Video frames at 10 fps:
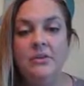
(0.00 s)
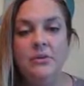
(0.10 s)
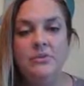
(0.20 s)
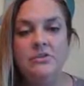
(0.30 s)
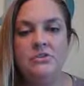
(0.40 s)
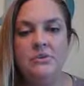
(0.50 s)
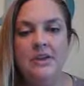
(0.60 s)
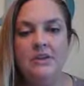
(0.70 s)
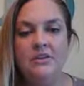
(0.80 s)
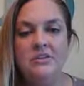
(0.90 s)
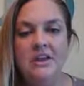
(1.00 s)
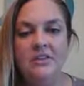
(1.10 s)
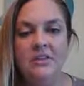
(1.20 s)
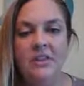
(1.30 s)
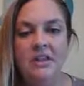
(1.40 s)
Look what you're doing here. You're
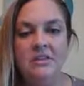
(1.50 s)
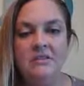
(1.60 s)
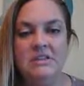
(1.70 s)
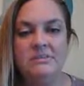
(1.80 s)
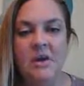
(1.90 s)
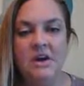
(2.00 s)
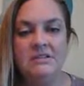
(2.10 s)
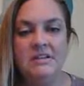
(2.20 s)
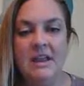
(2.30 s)
taking the length of this box,